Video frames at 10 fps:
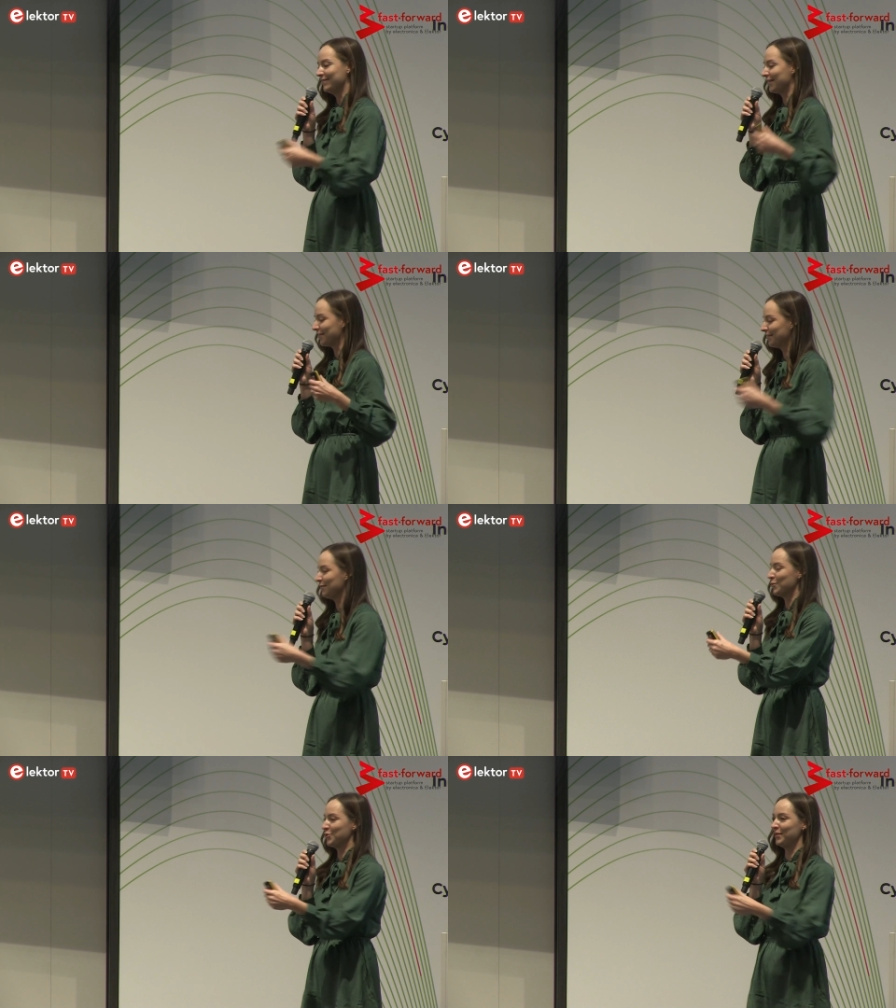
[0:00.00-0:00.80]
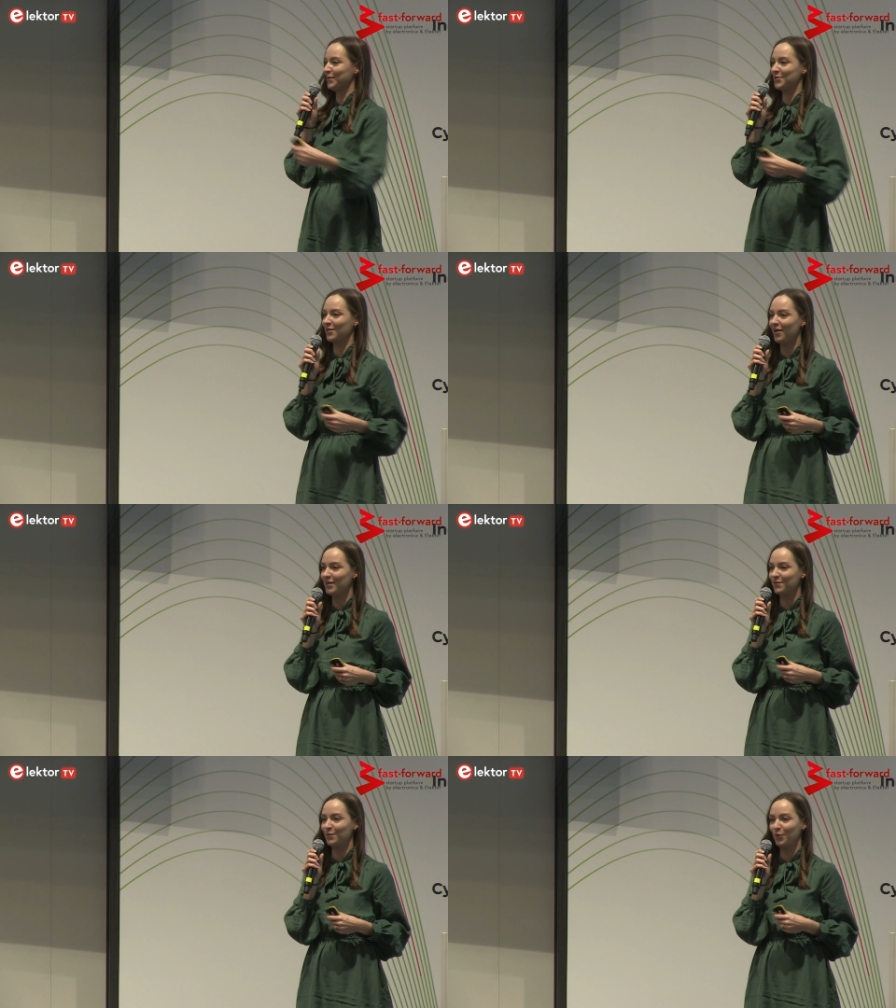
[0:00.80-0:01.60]
literally pushing those
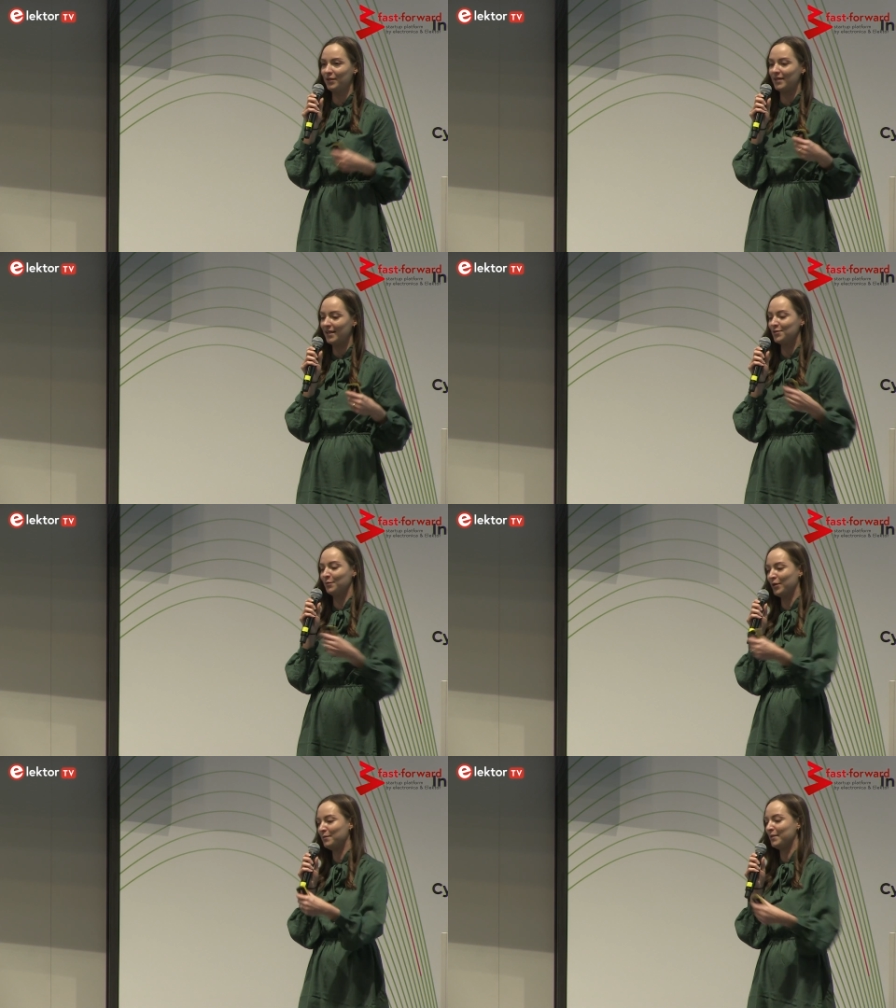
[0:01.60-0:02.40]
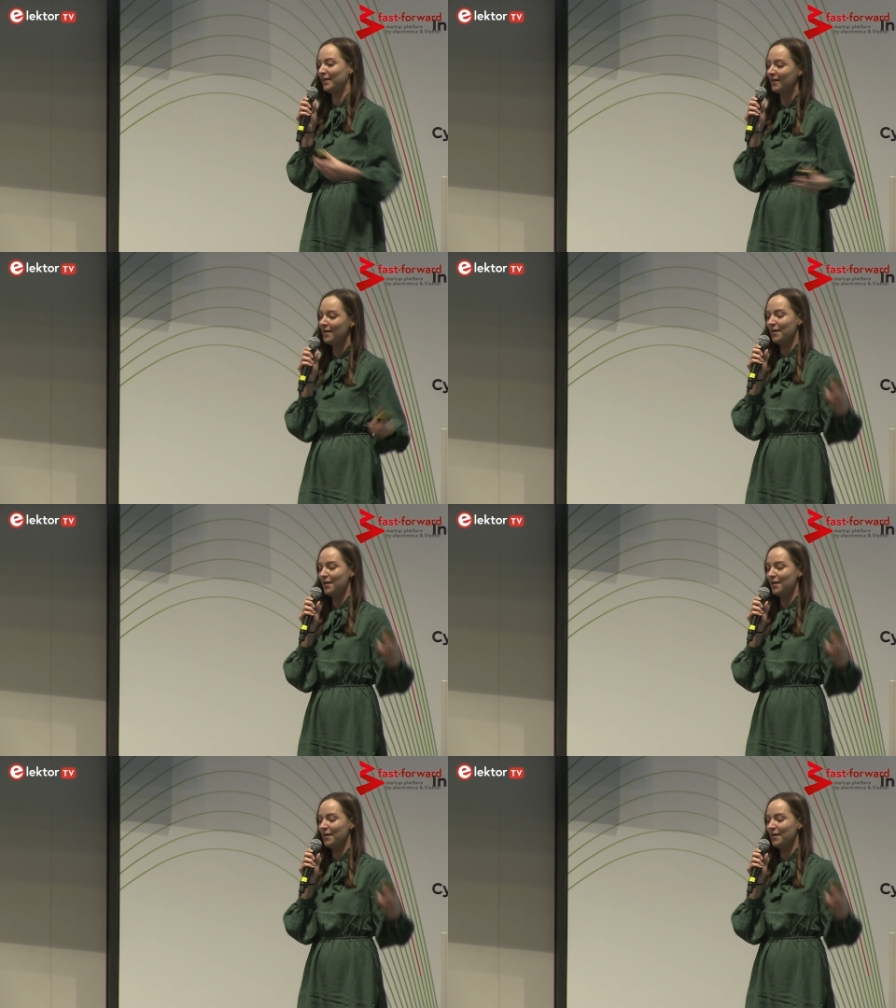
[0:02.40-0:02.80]
carts from point A to point B,